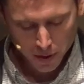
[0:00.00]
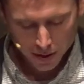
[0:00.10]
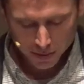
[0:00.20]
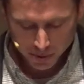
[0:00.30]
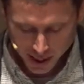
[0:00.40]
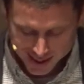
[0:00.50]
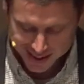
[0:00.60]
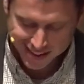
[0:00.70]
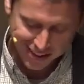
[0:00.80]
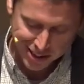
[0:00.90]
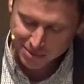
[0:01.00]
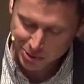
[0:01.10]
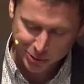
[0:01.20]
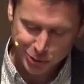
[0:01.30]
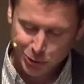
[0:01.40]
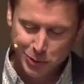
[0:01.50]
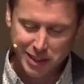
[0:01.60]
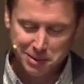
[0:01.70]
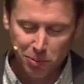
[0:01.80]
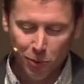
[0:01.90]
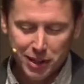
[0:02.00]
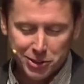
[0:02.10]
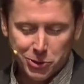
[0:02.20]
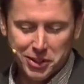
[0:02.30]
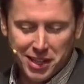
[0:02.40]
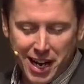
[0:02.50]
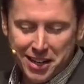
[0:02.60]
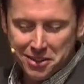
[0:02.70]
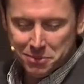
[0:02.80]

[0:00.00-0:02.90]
The blessing that comes through Judah is pointing to the line of the